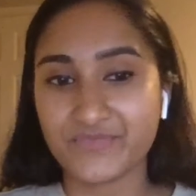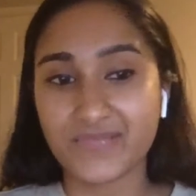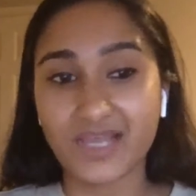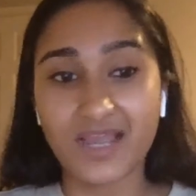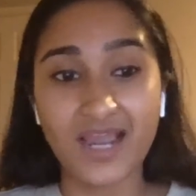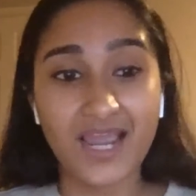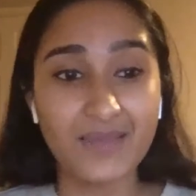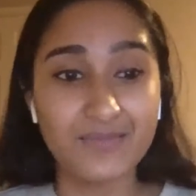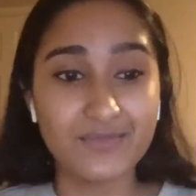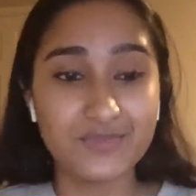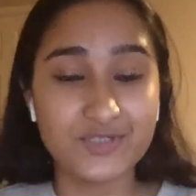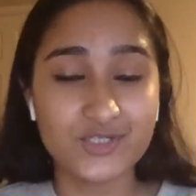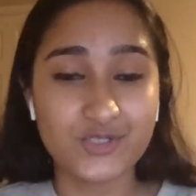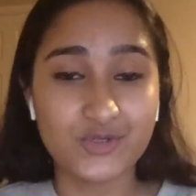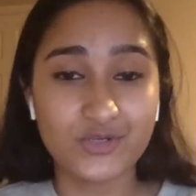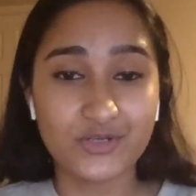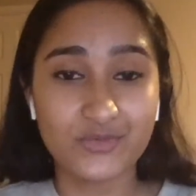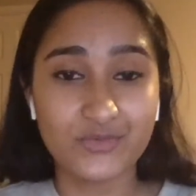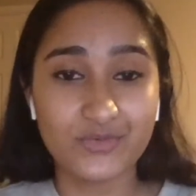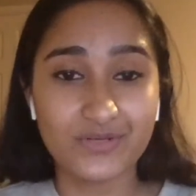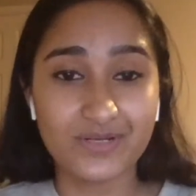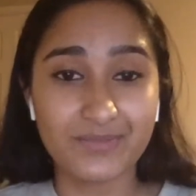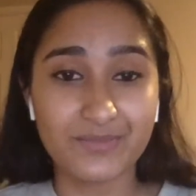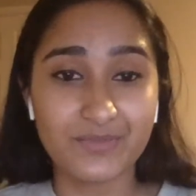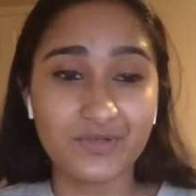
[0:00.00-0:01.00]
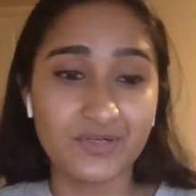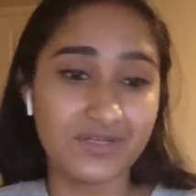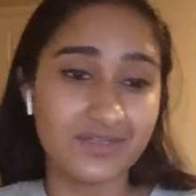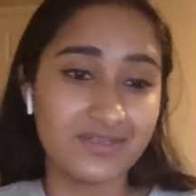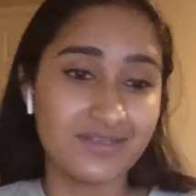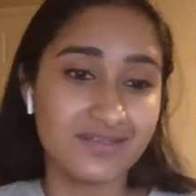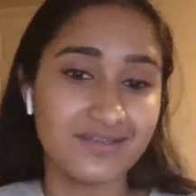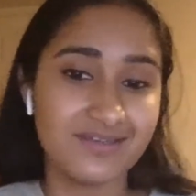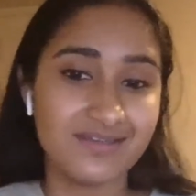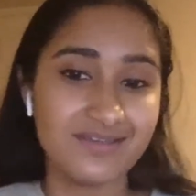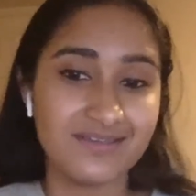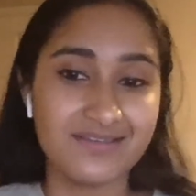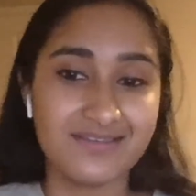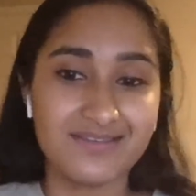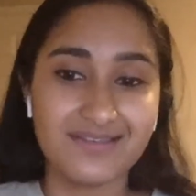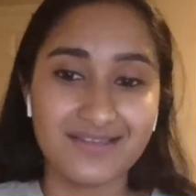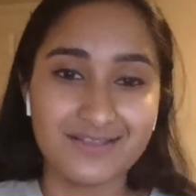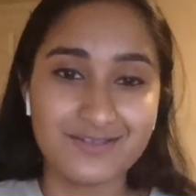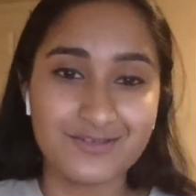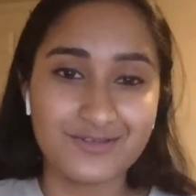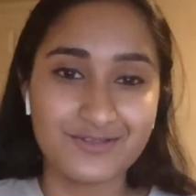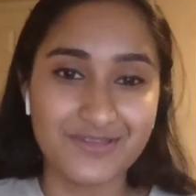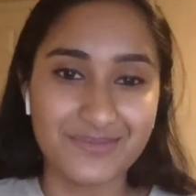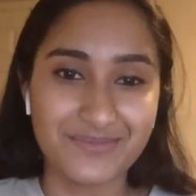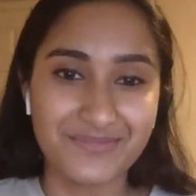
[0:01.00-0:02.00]
I'm enjoying what I'm cooking and
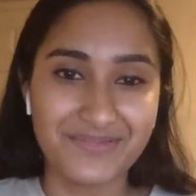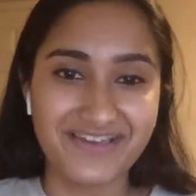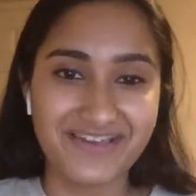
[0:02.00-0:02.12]
that's all that